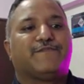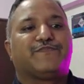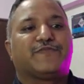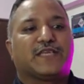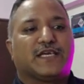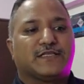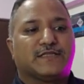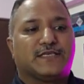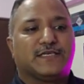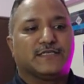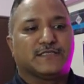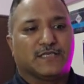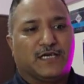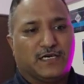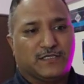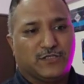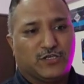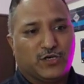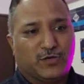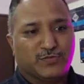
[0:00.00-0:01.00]
these
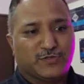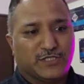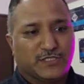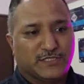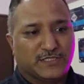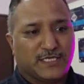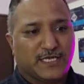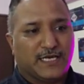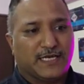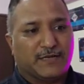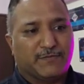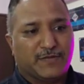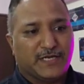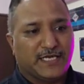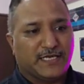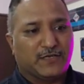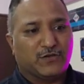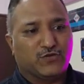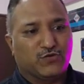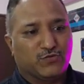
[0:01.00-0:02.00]
other options like
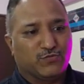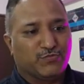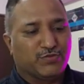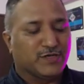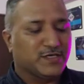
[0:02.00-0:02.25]
Minikube